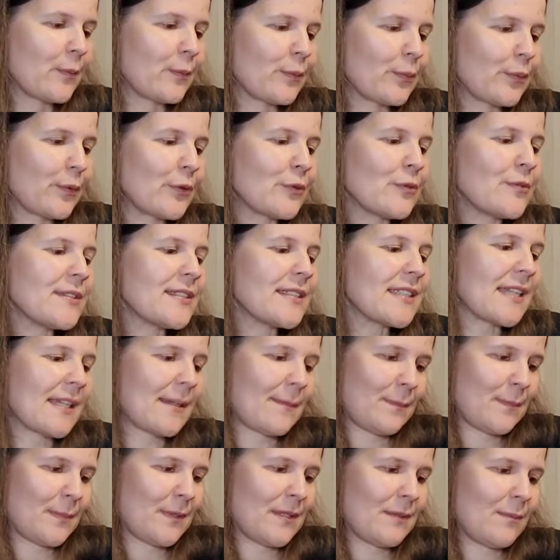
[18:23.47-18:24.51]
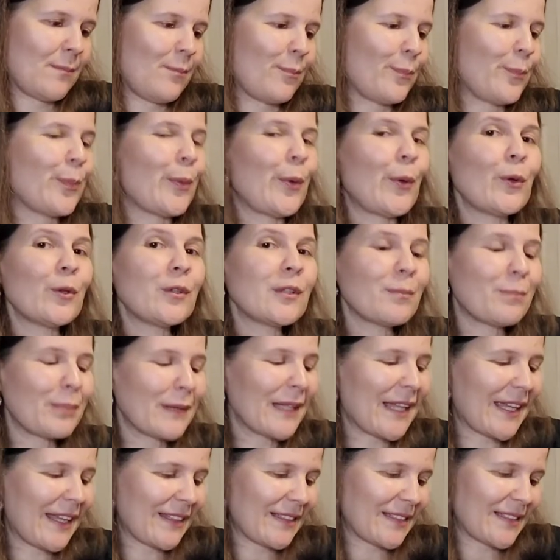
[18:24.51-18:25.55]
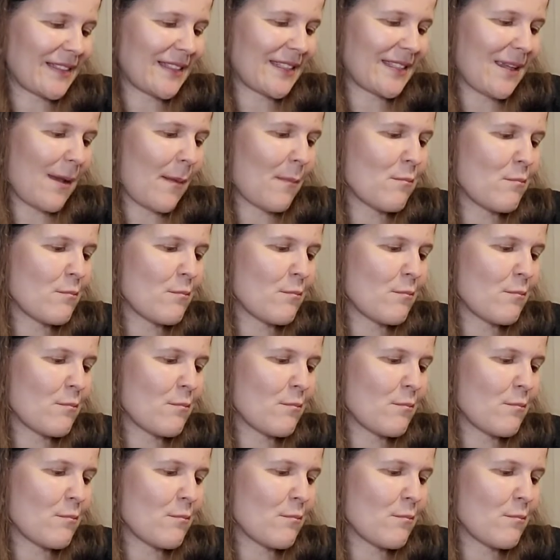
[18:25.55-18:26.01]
Brew Sips Bold Blends